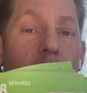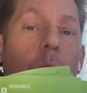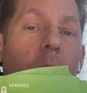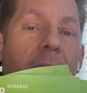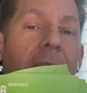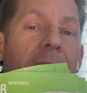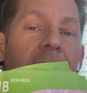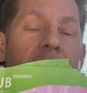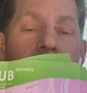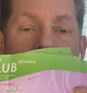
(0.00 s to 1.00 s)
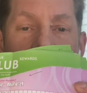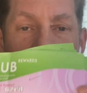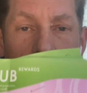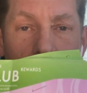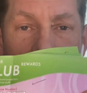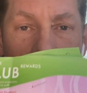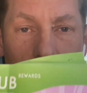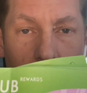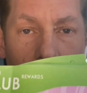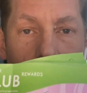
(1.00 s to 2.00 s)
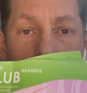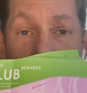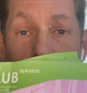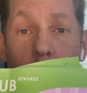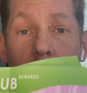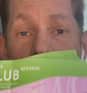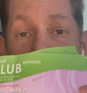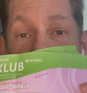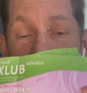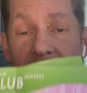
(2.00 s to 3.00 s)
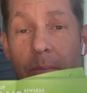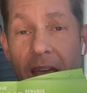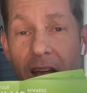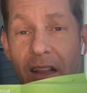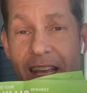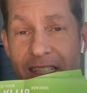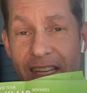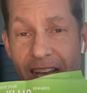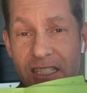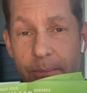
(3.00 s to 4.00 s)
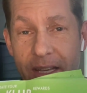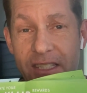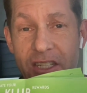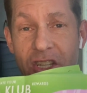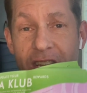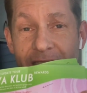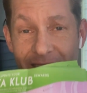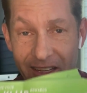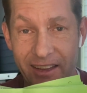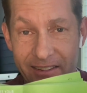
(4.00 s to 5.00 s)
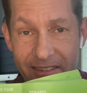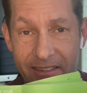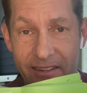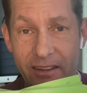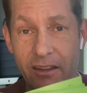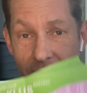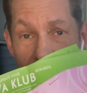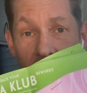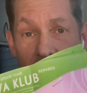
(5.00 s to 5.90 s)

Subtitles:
way that you can grow your email and text messaging list. Very